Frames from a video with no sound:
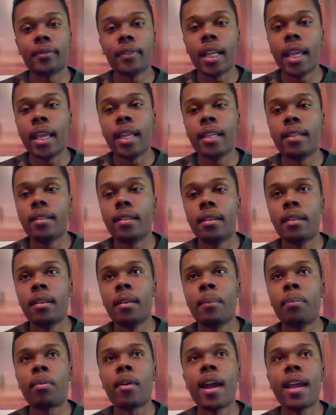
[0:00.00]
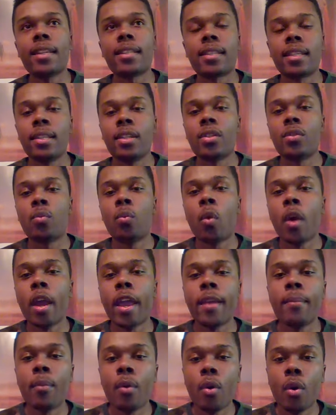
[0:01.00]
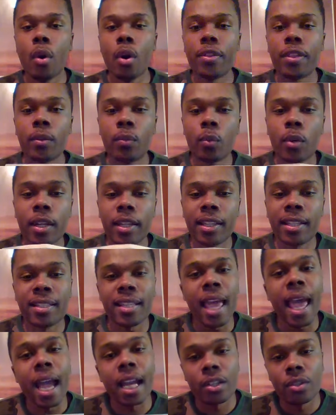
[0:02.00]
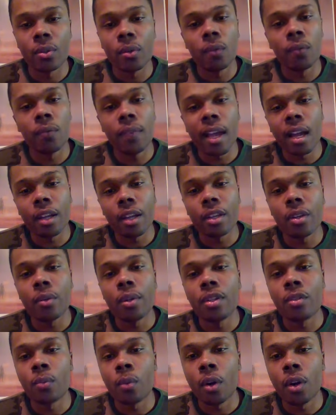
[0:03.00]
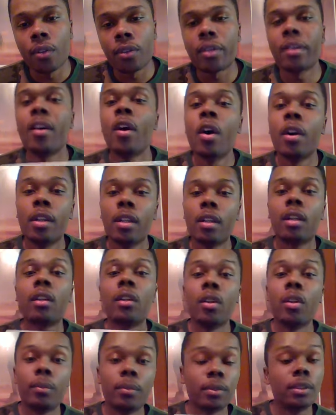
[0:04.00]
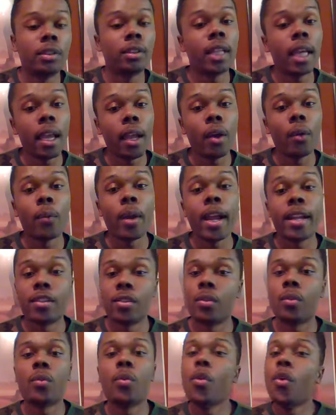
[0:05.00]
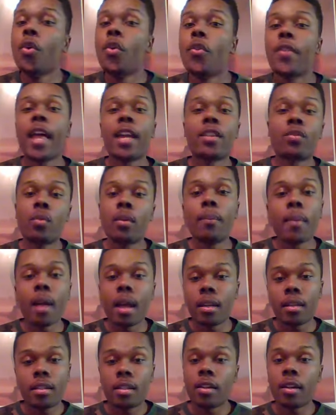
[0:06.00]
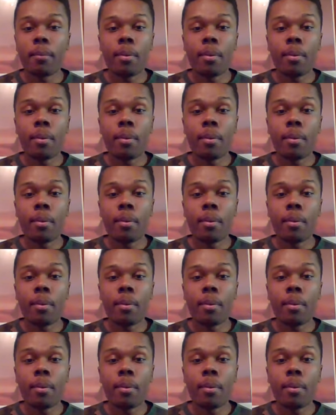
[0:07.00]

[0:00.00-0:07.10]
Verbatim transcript: the price is way more than what its actual value is worth on a global scale, right? So that's what monetary